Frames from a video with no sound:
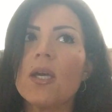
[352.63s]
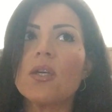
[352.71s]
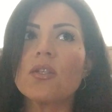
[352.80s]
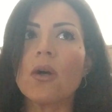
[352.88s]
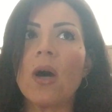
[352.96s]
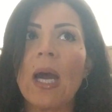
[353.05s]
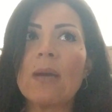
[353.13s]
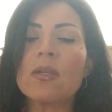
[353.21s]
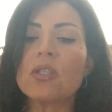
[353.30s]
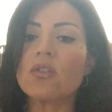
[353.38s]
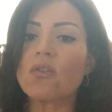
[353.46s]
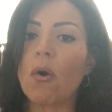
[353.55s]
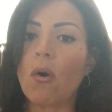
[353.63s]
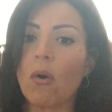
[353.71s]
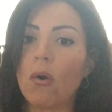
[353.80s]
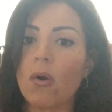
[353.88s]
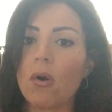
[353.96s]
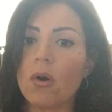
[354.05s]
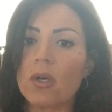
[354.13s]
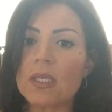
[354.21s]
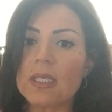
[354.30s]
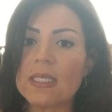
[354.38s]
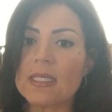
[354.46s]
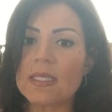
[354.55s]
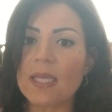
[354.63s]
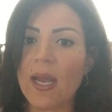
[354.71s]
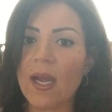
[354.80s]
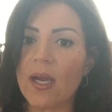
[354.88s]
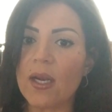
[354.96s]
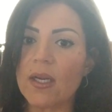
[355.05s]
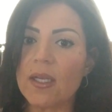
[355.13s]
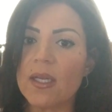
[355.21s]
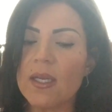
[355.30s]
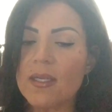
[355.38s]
So I was totally scared